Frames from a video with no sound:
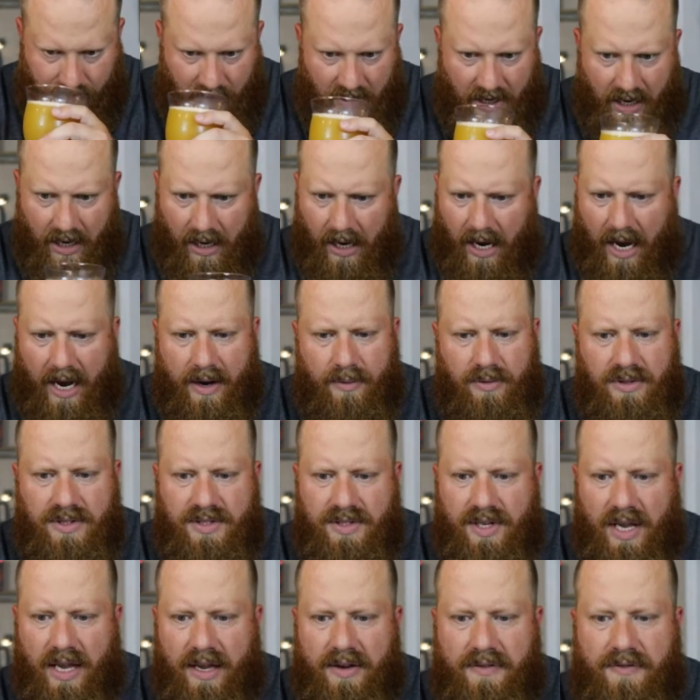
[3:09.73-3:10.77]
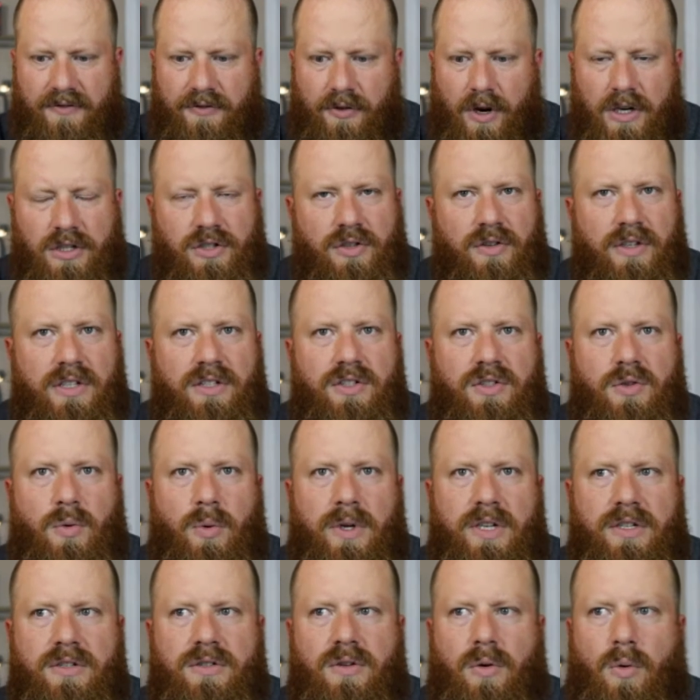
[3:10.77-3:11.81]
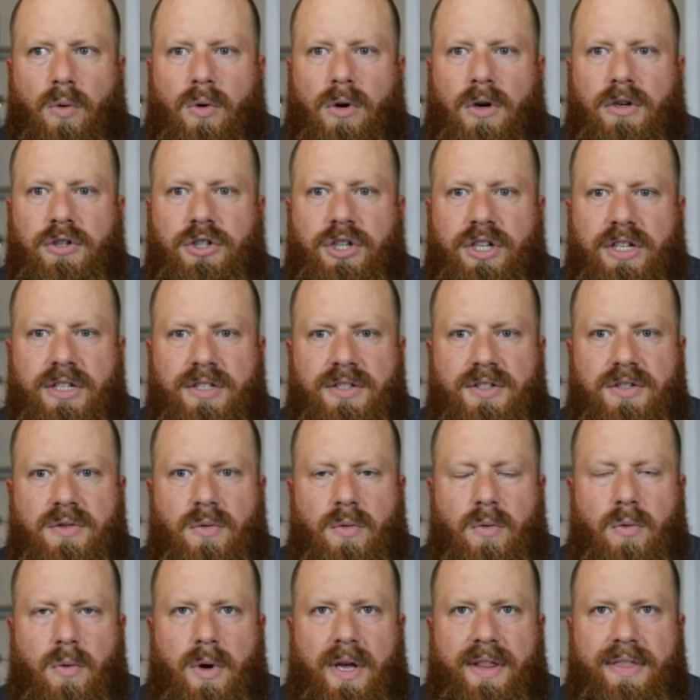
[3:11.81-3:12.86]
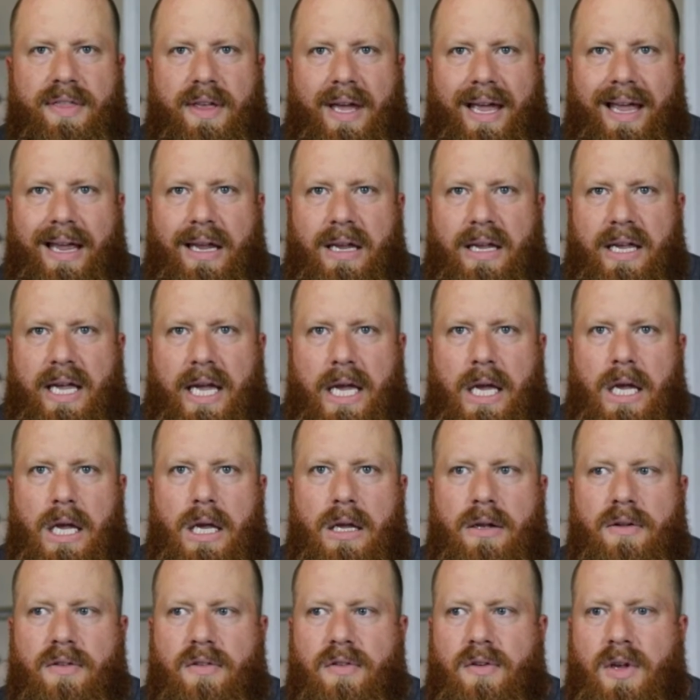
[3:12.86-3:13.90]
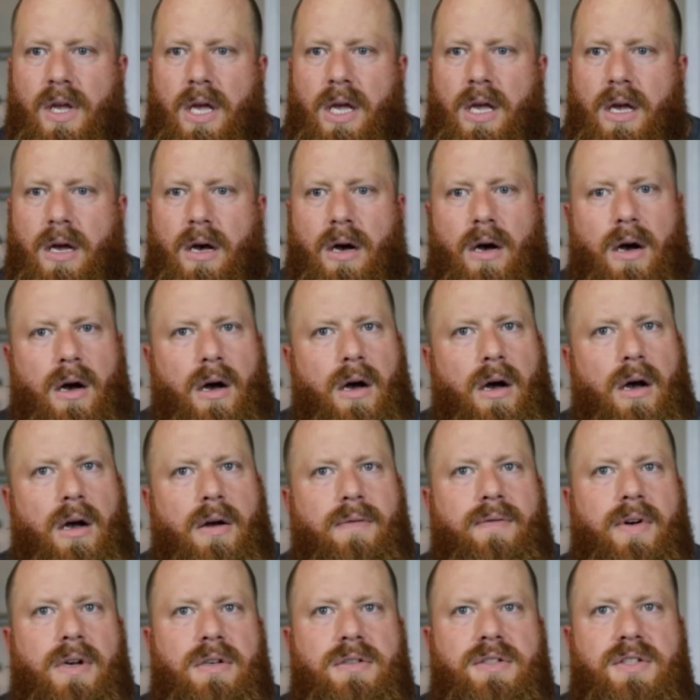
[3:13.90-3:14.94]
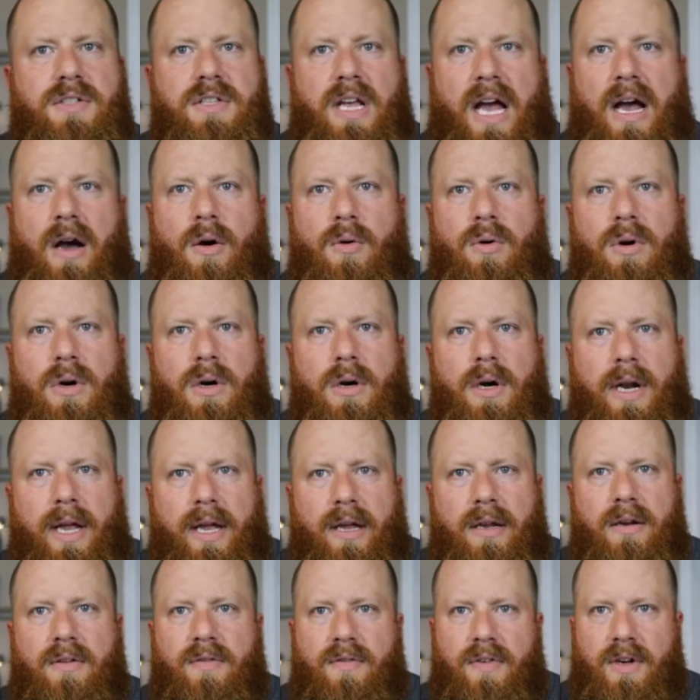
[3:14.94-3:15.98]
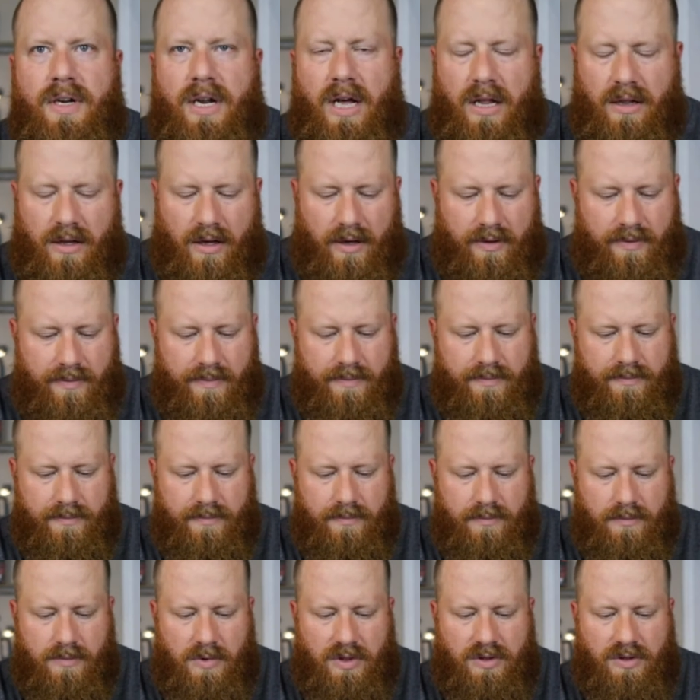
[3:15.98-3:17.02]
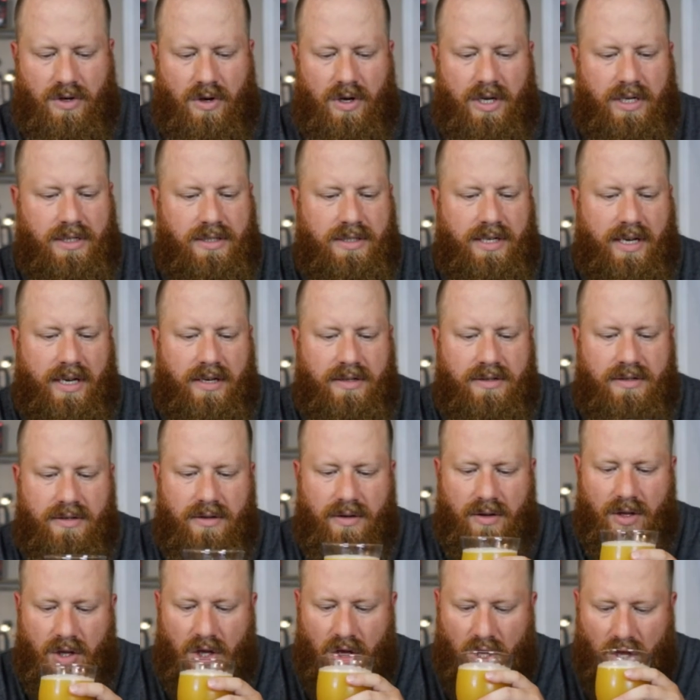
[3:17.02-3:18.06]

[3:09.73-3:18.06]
Yeah, I would say freshly squeezed oranges with a hint of sour and vanilla. Let's go ahead and taste.